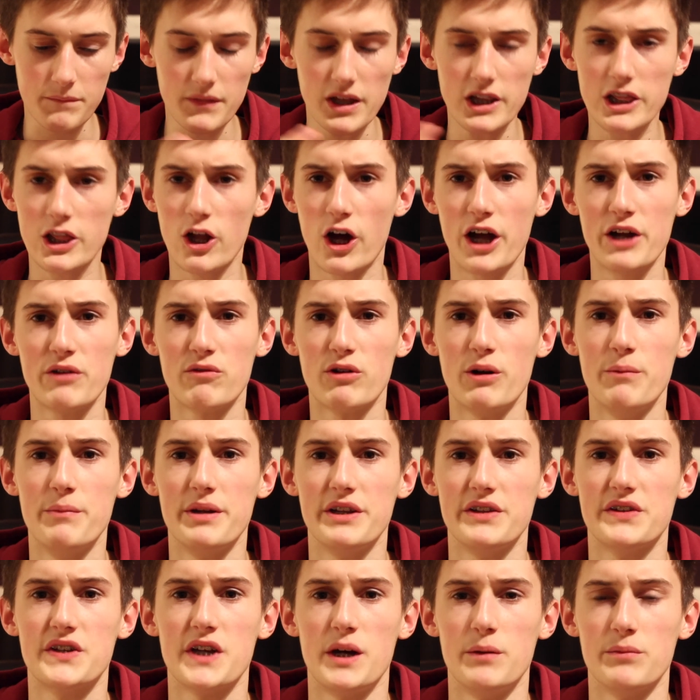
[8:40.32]
Lightroom
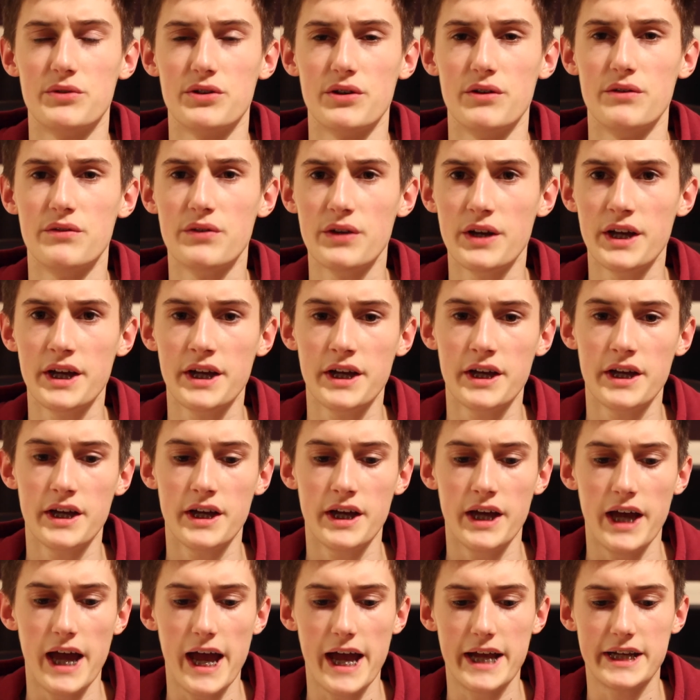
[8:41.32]
in terms of
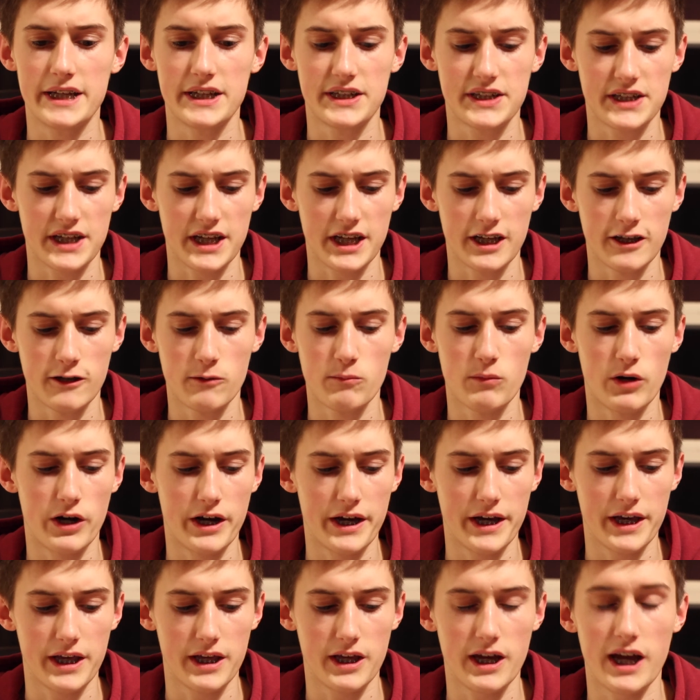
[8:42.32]
editing
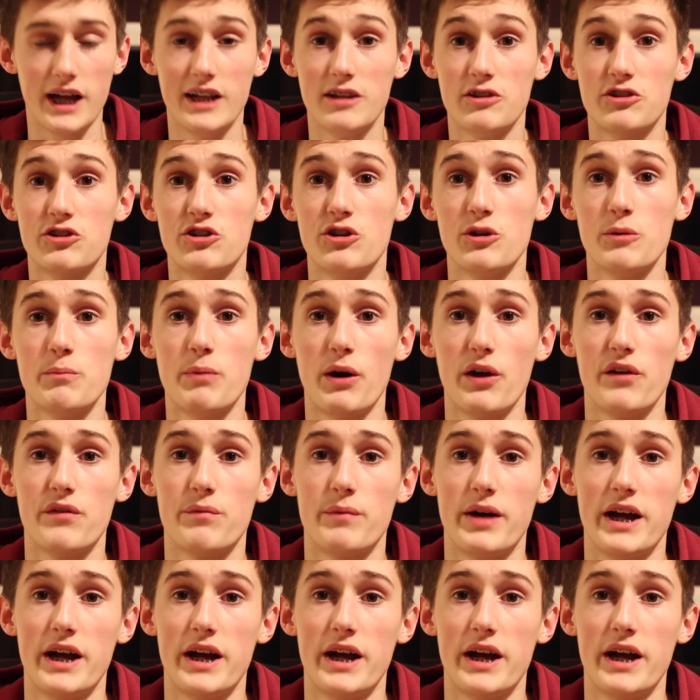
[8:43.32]
both